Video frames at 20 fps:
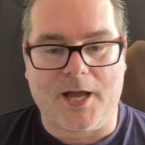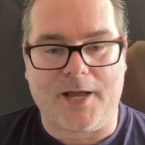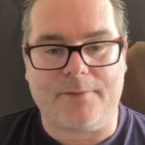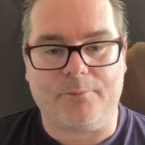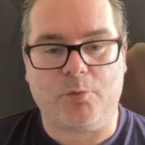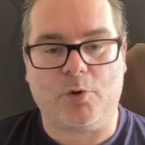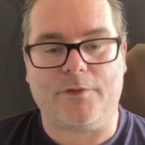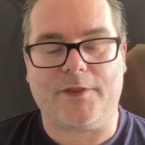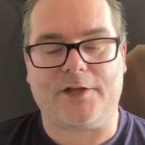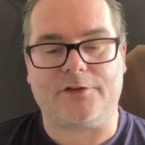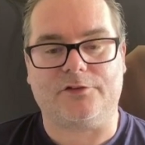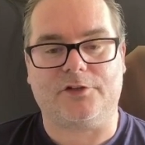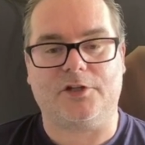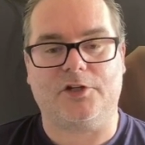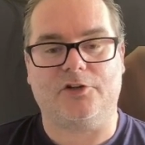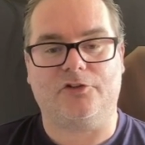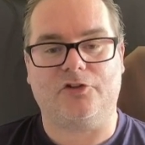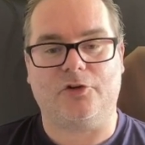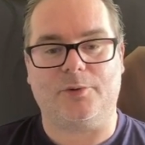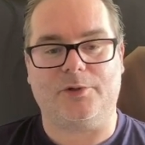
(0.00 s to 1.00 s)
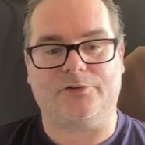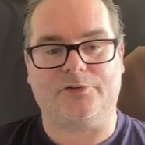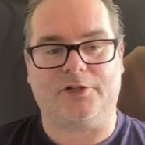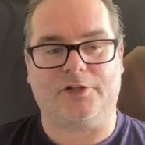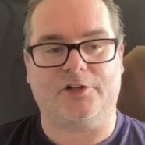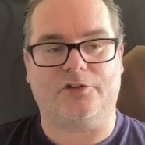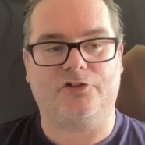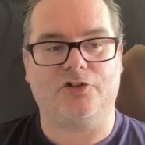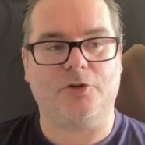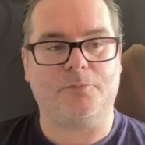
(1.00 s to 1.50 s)
and what that's going to do is
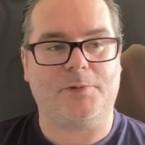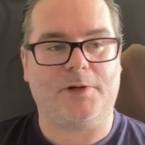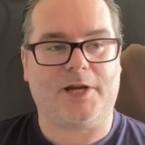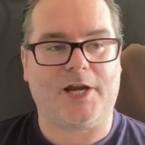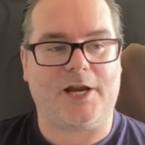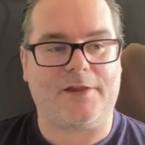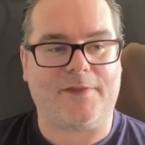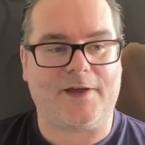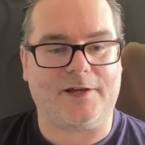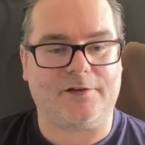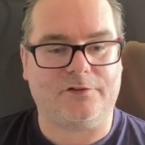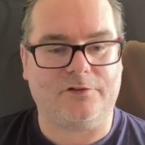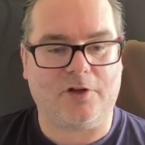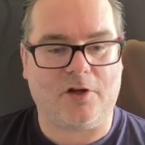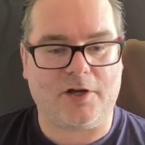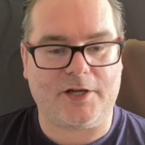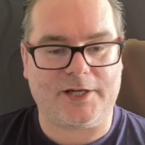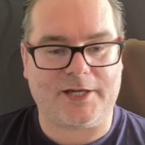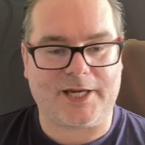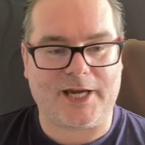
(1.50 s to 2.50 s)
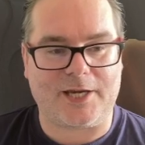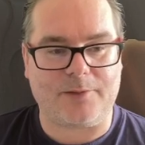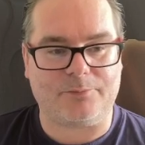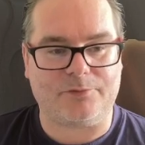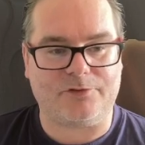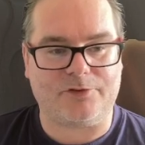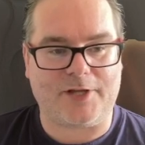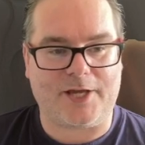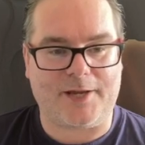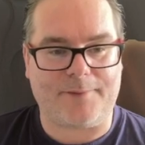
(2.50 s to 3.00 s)
going to duplicate that entire game
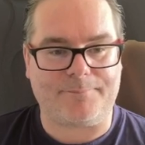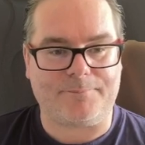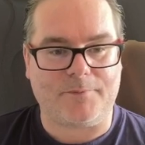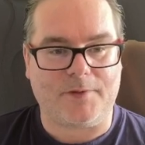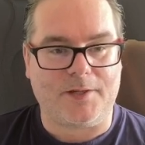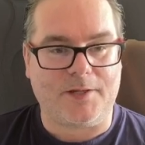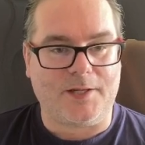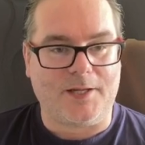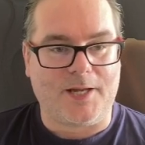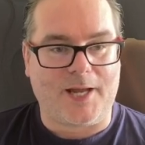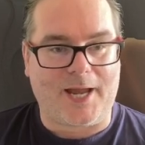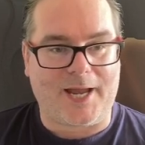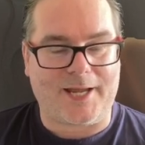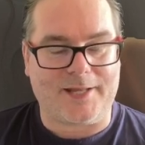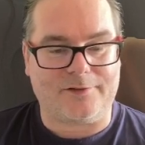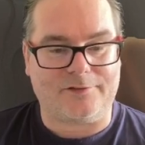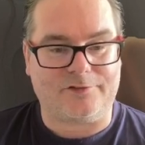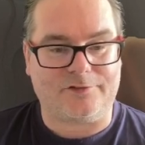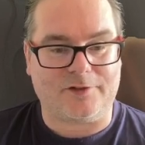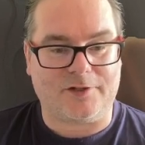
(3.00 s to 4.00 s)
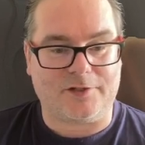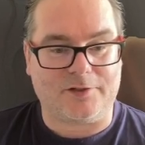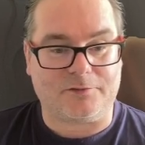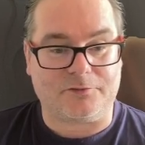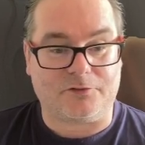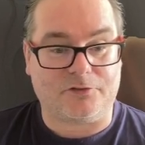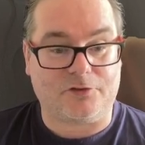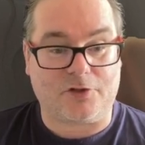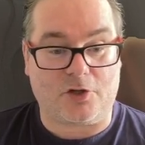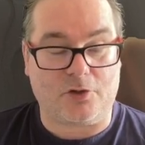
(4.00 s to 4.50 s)
set, and
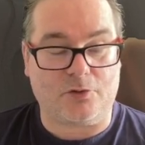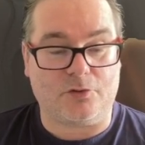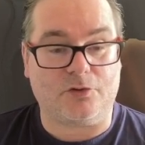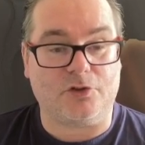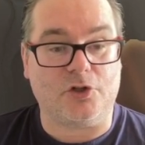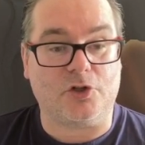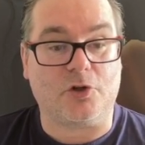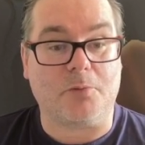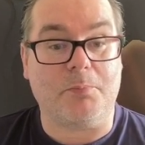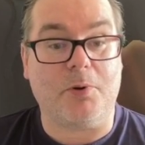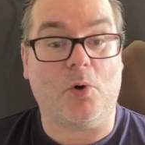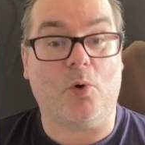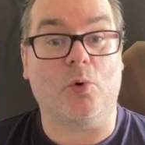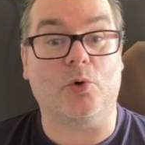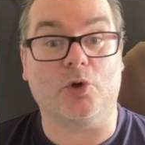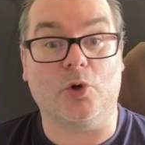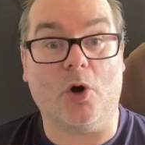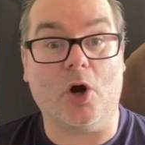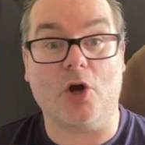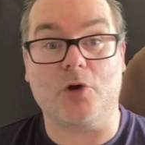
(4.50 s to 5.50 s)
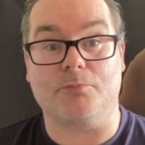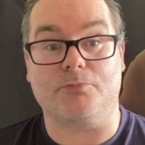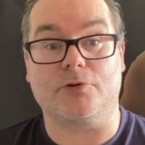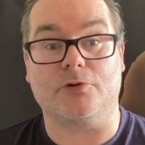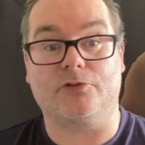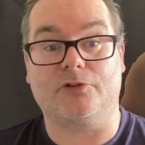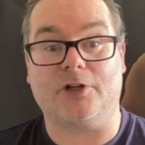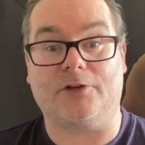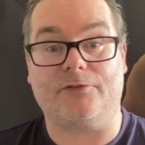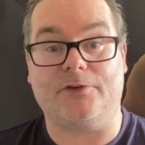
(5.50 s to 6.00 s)
so you can put all your
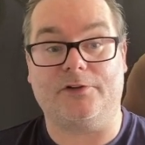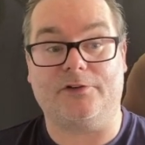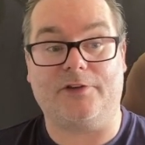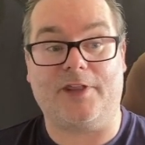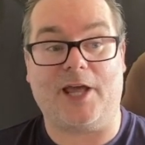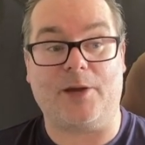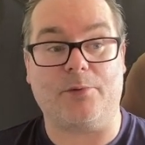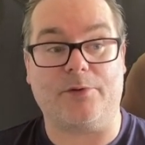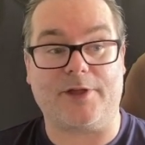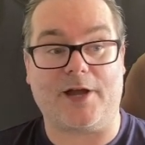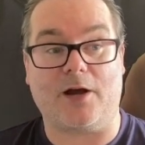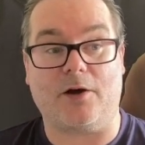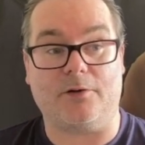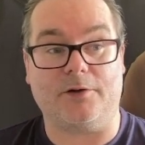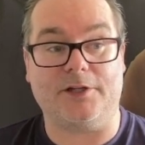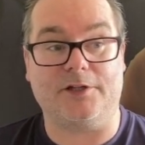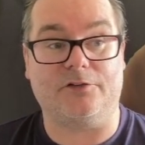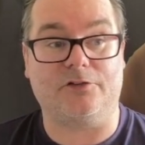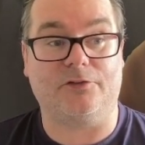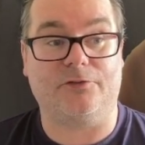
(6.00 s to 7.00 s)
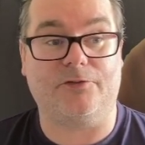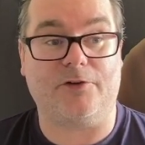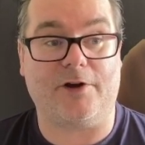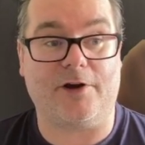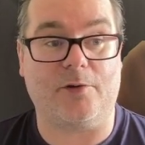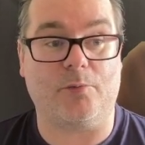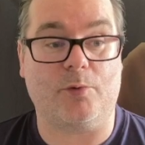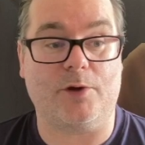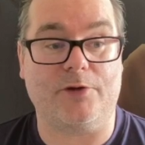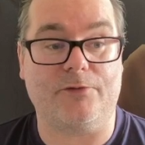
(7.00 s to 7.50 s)
homebrew stuff into there without
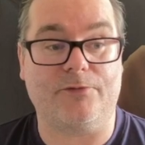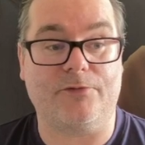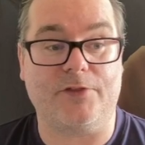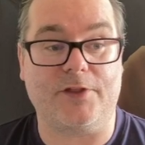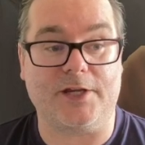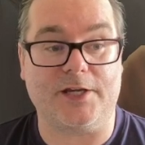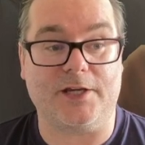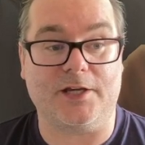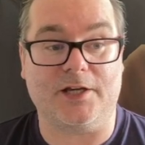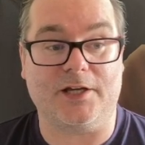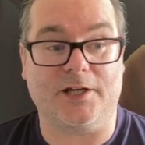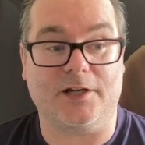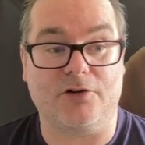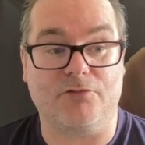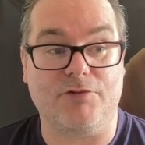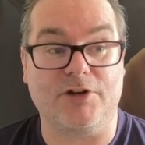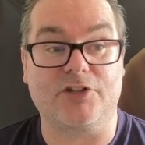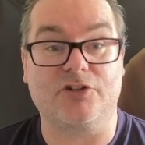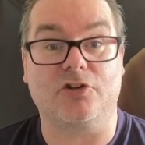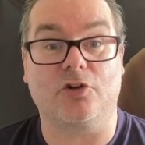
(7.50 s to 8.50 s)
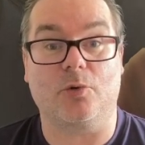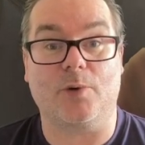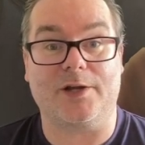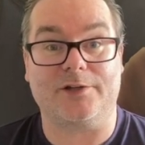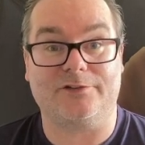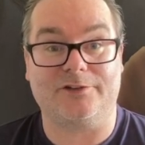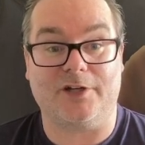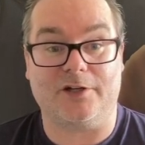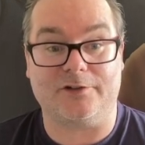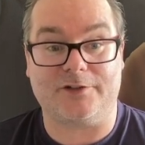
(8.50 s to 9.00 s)
interfering with the original
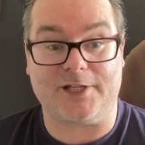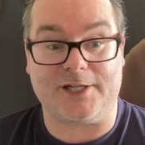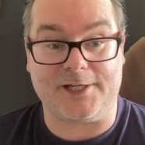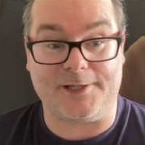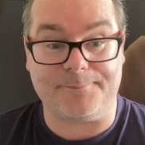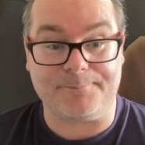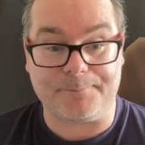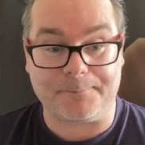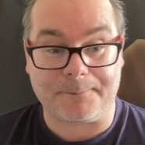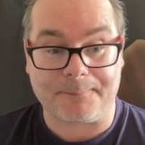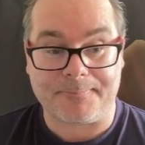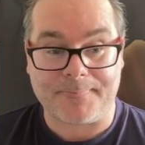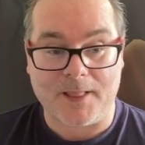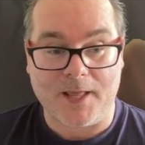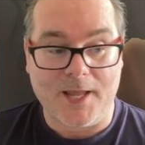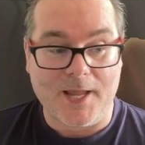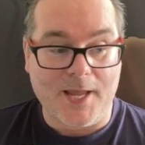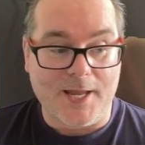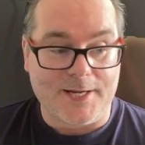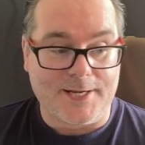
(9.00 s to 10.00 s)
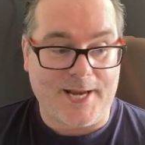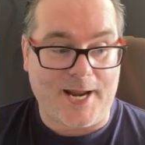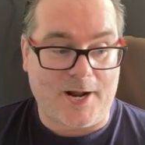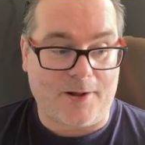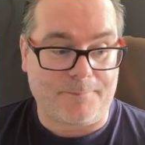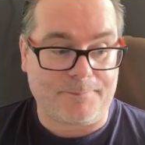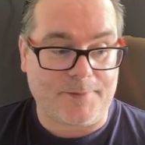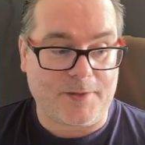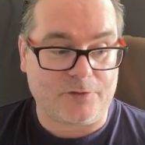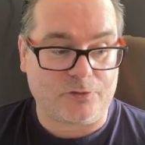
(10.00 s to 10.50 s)
SRD.
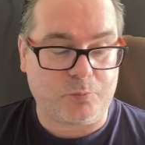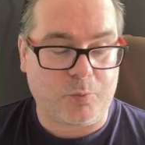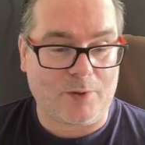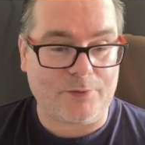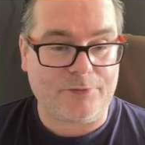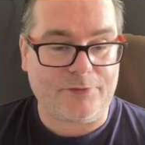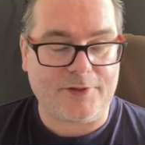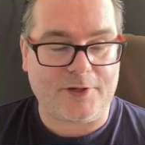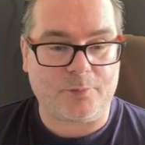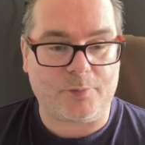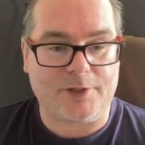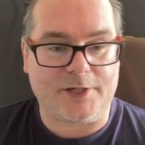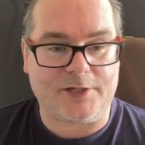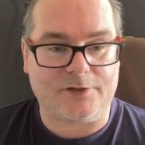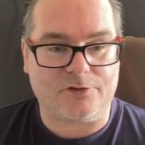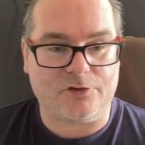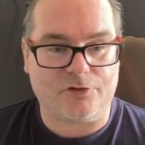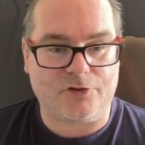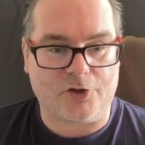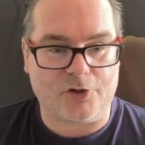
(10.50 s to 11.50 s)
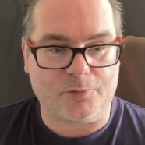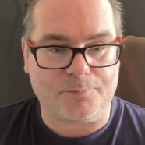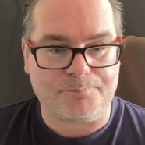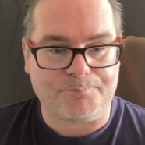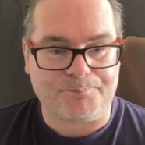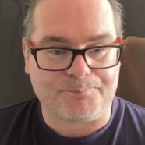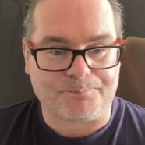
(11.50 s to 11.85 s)
Now, there's one thing we need to do.